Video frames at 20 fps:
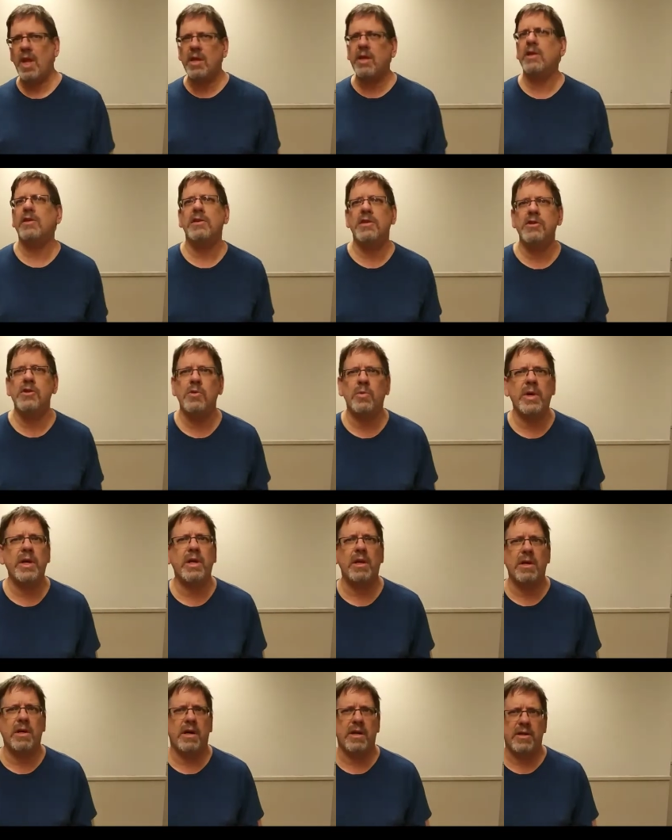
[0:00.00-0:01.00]
Continue
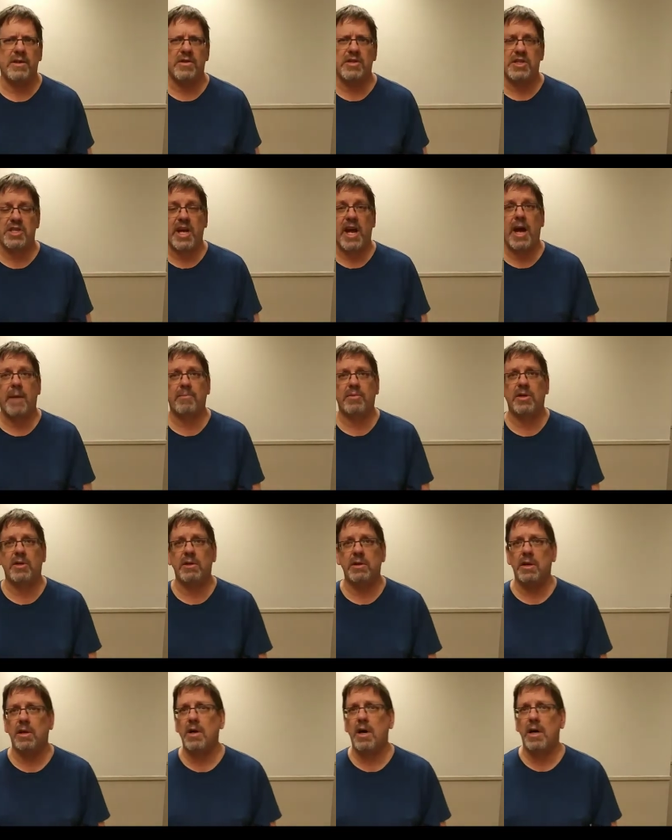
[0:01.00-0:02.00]
reading on in the chapter,
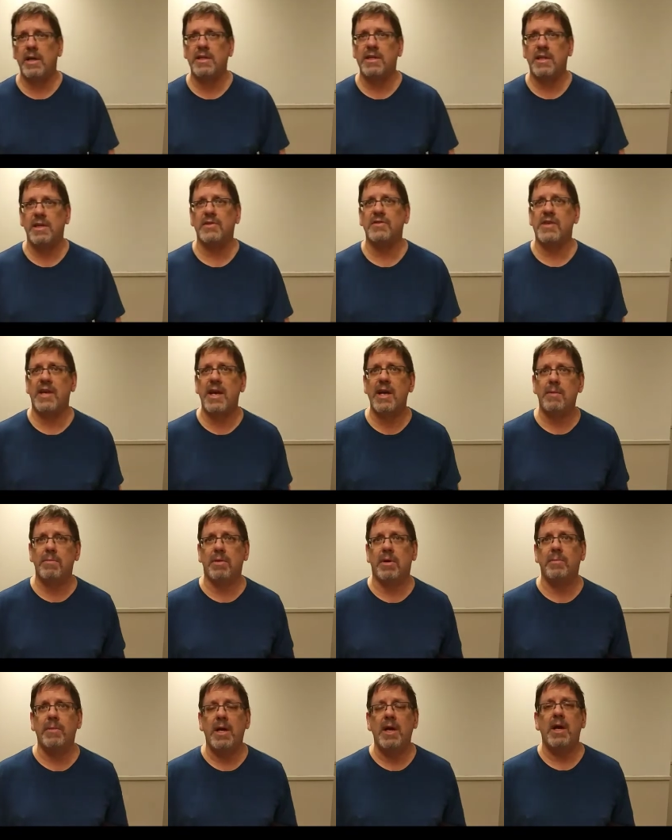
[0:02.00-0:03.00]
and God tells
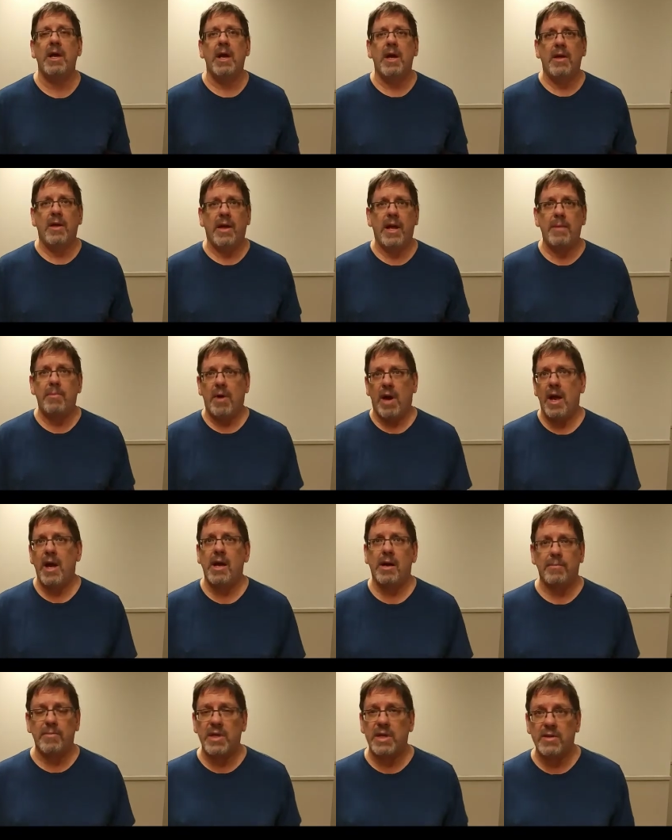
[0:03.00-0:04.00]
Abram,
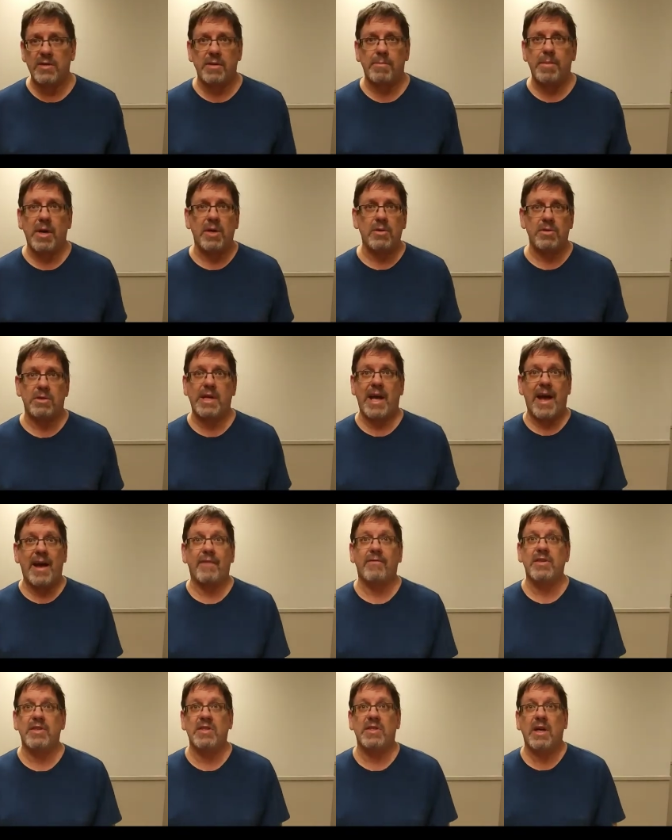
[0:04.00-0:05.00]
Abraham that he's about to
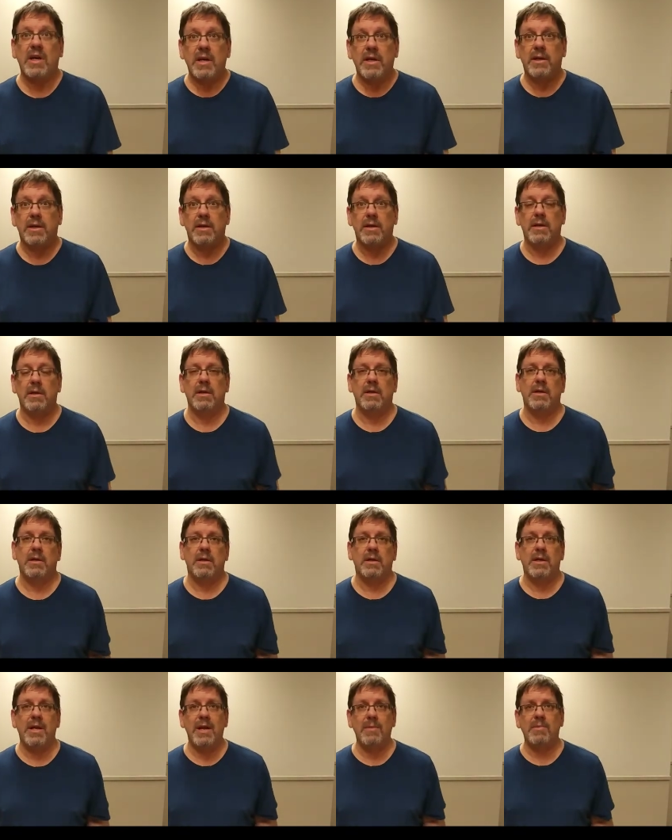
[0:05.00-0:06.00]
have a son
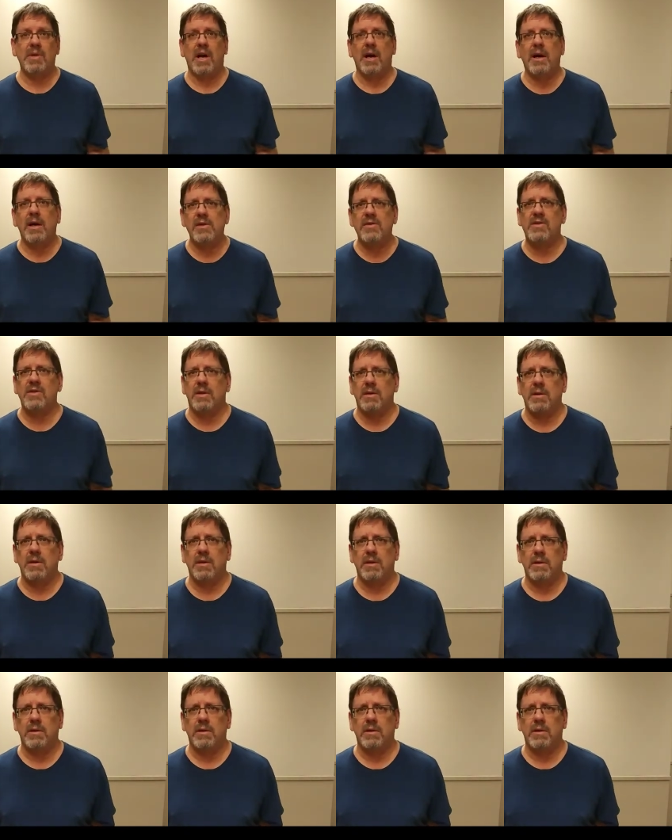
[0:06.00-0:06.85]
named Isaac